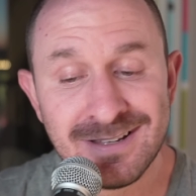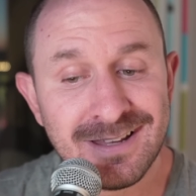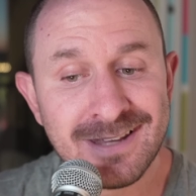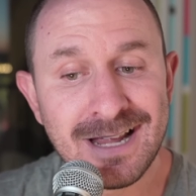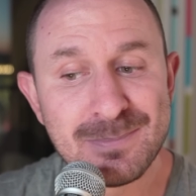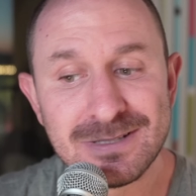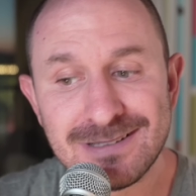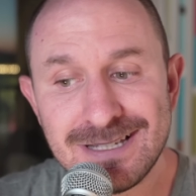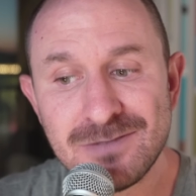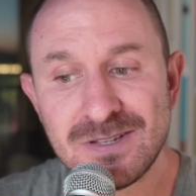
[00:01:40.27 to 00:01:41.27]
And I
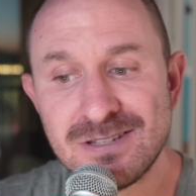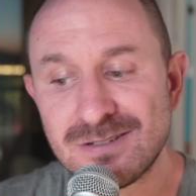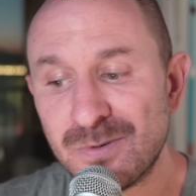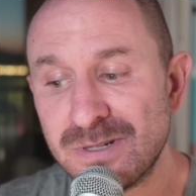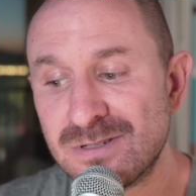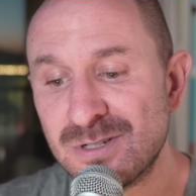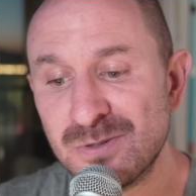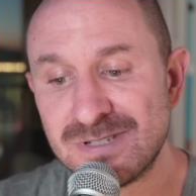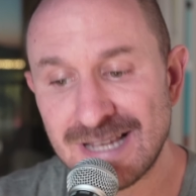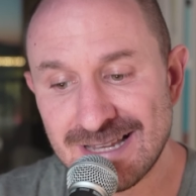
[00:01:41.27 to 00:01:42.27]
believe he is going
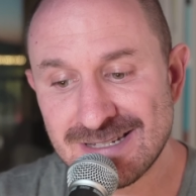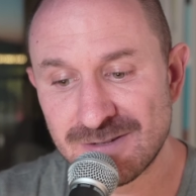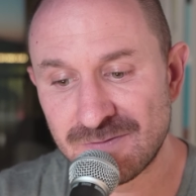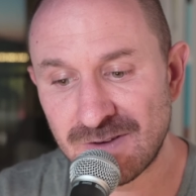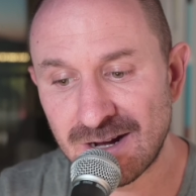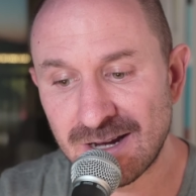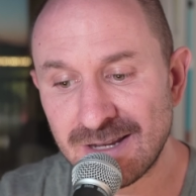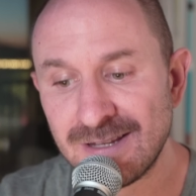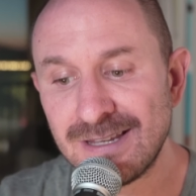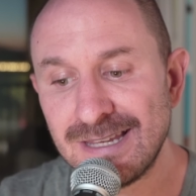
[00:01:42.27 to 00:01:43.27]
to testify
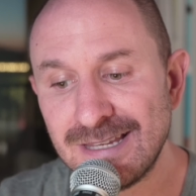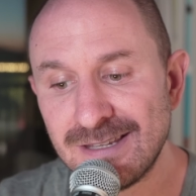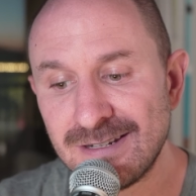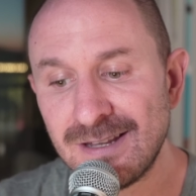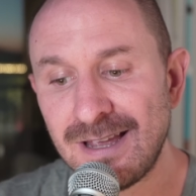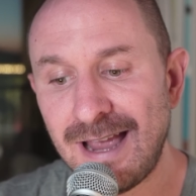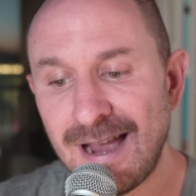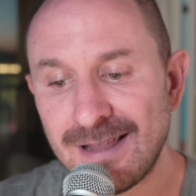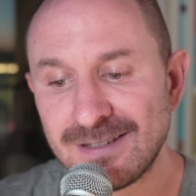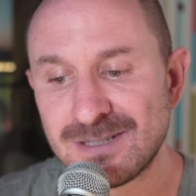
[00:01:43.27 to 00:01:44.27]
in
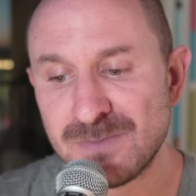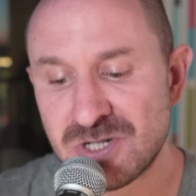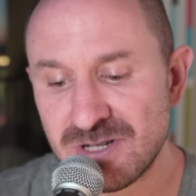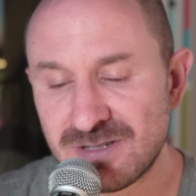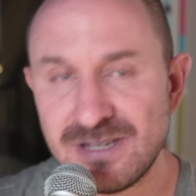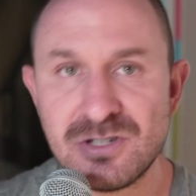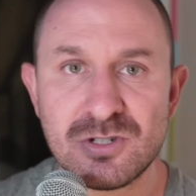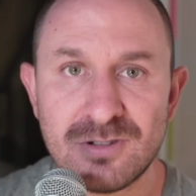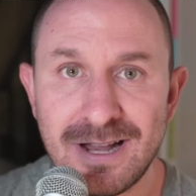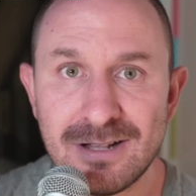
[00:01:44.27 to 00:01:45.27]
Alex Mashinsky's
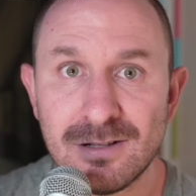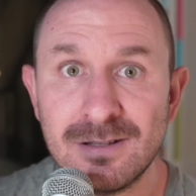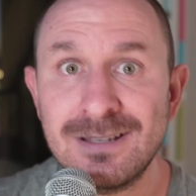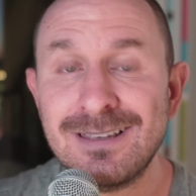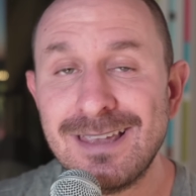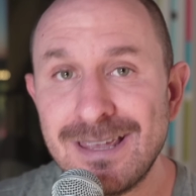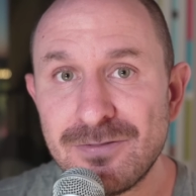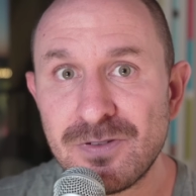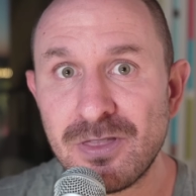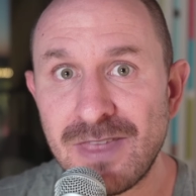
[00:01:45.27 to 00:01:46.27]
trial
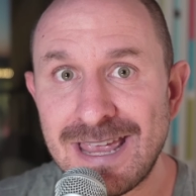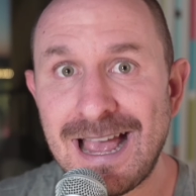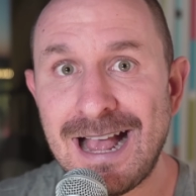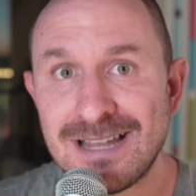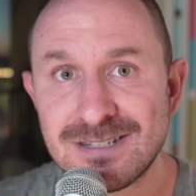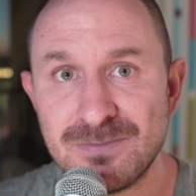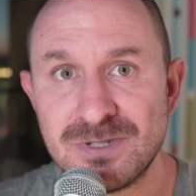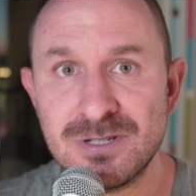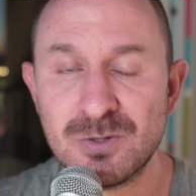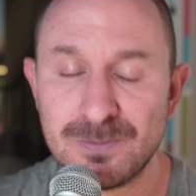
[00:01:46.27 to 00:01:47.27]
if they ask him
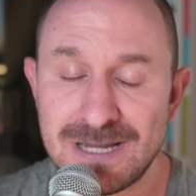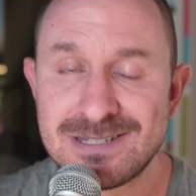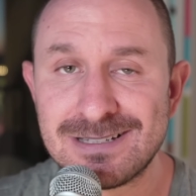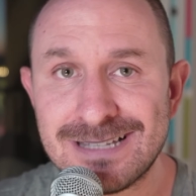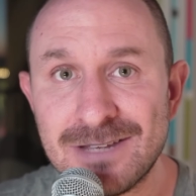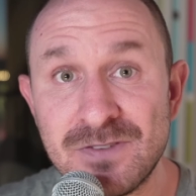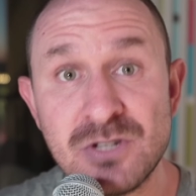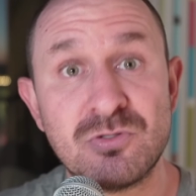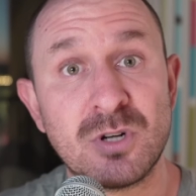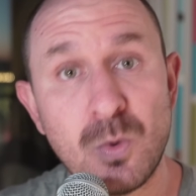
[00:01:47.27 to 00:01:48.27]
to, or basically if
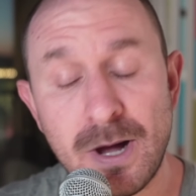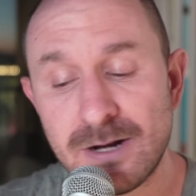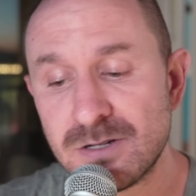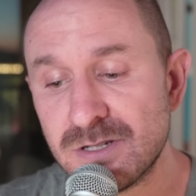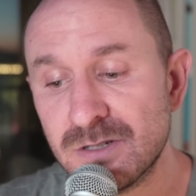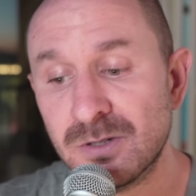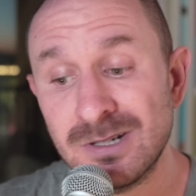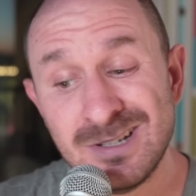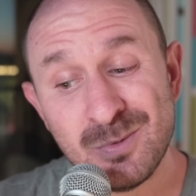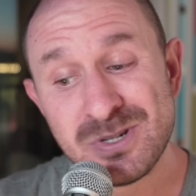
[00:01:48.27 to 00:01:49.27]
he's required to,
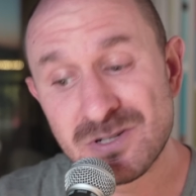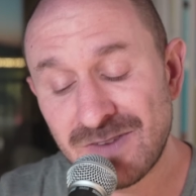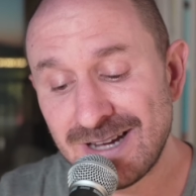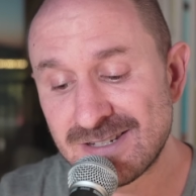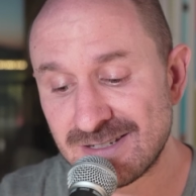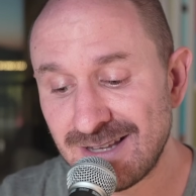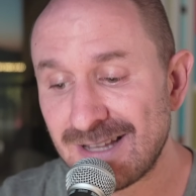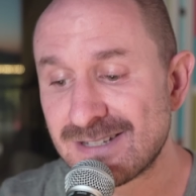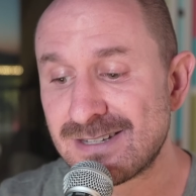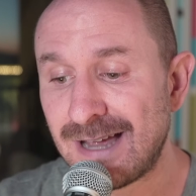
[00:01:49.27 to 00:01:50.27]
which if I had to
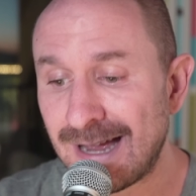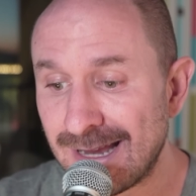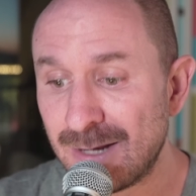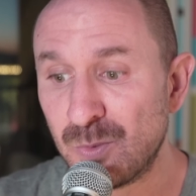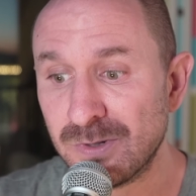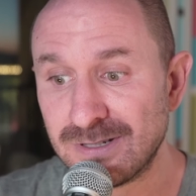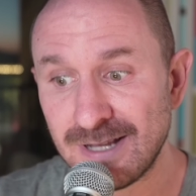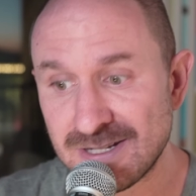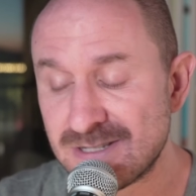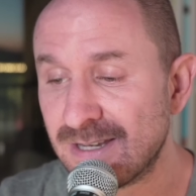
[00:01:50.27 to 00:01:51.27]
guess, I would
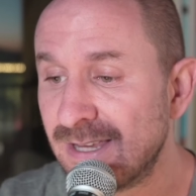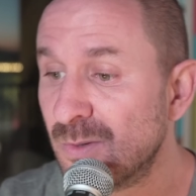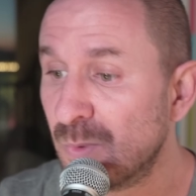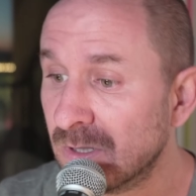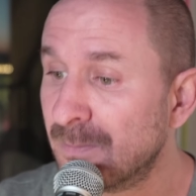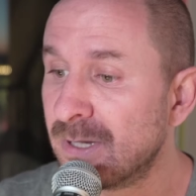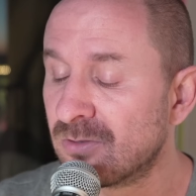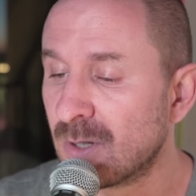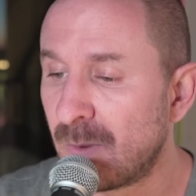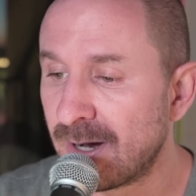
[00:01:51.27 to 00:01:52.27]
guess that he will be
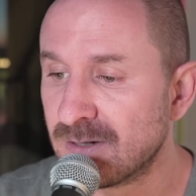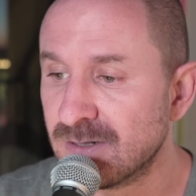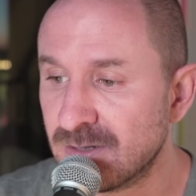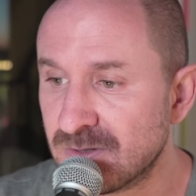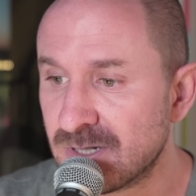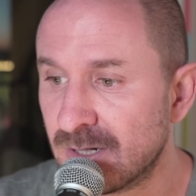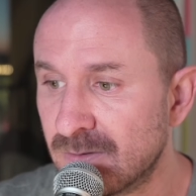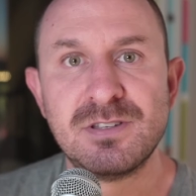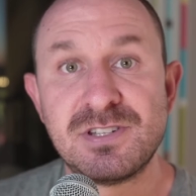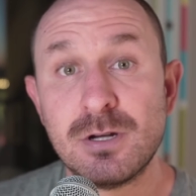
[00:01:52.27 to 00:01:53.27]
required to do
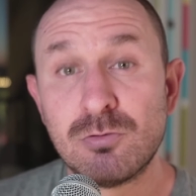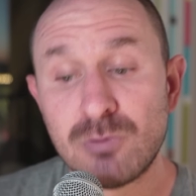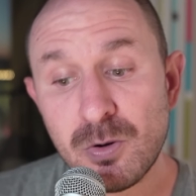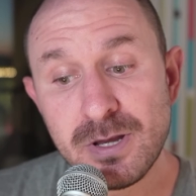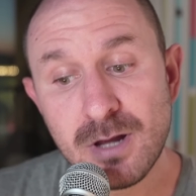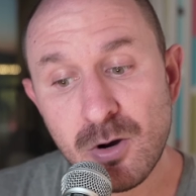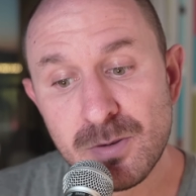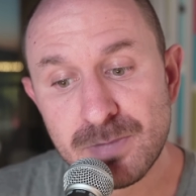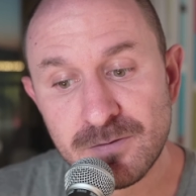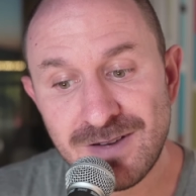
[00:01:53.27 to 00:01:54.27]
so. So Roni
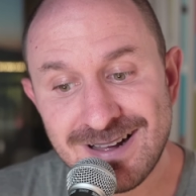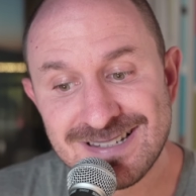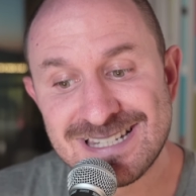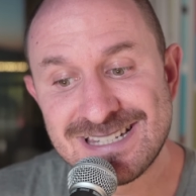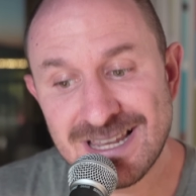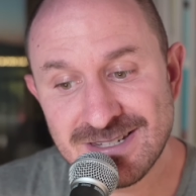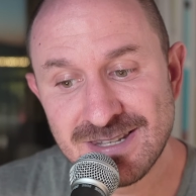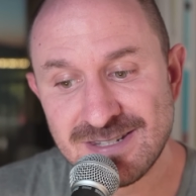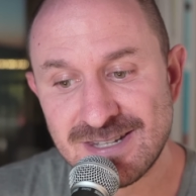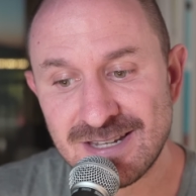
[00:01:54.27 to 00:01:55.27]
Cohen Pavon's
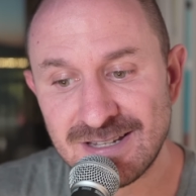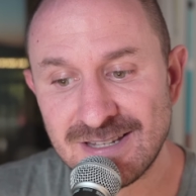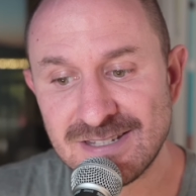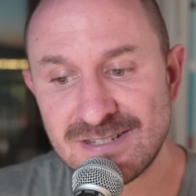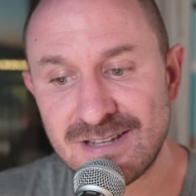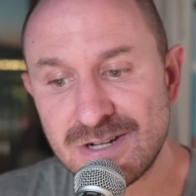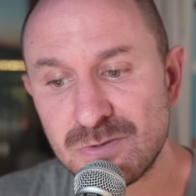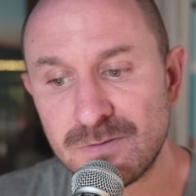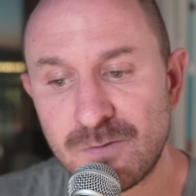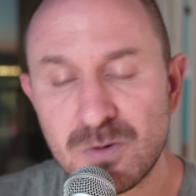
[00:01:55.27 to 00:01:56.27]
sentencing is
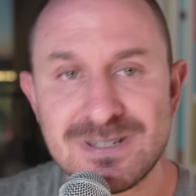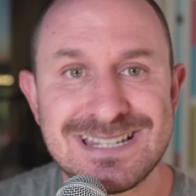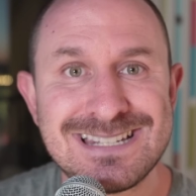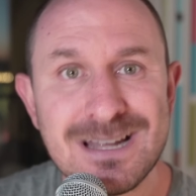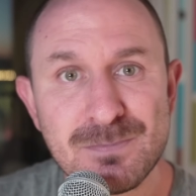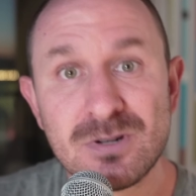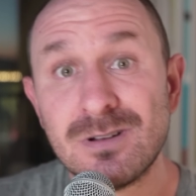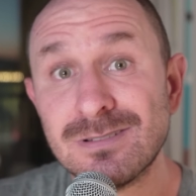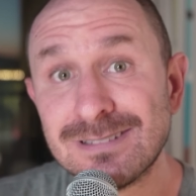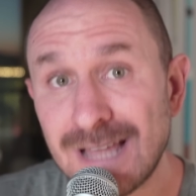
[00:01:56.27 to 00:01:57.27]
scheduled for December
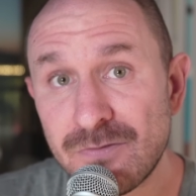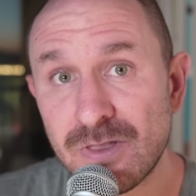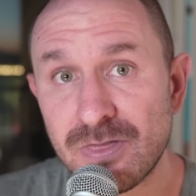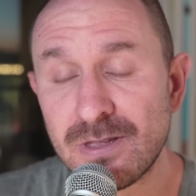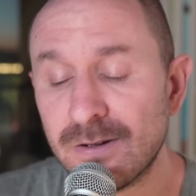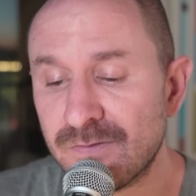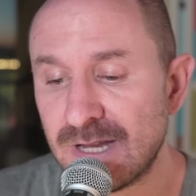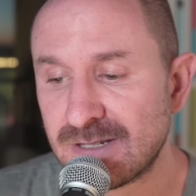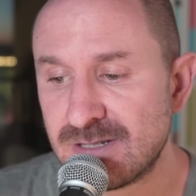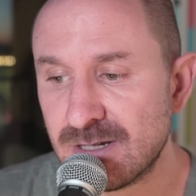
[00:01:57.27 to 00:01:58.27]
11th of
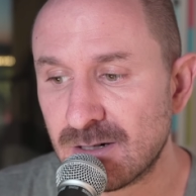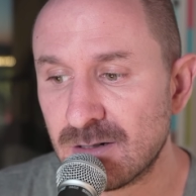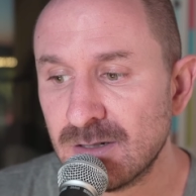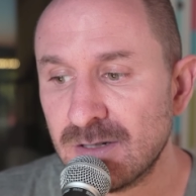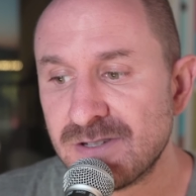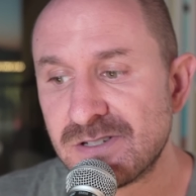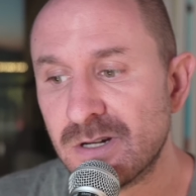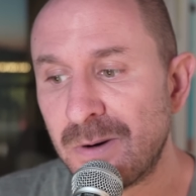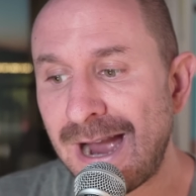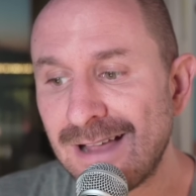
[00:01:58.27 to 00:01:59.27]
next year.
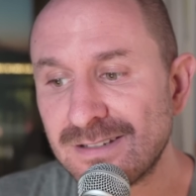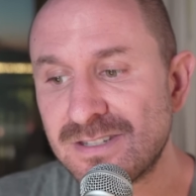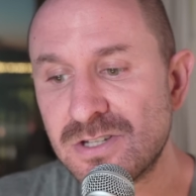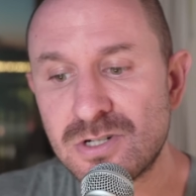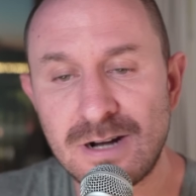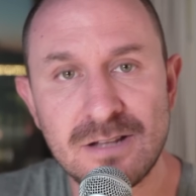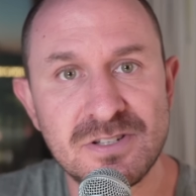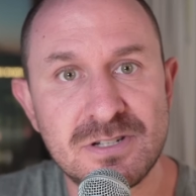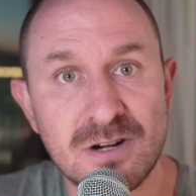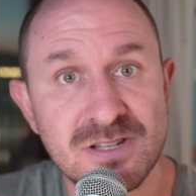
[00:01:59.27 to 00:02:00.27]
So Alex's trial
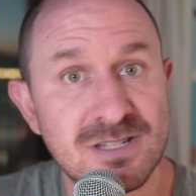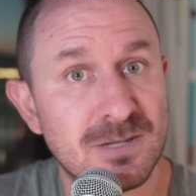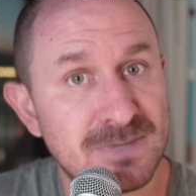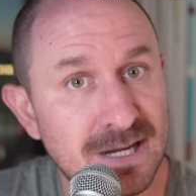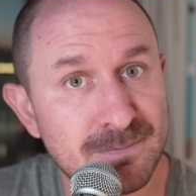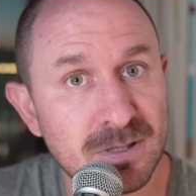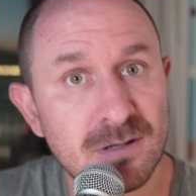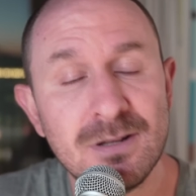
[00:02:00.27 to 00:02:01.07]
starts in September,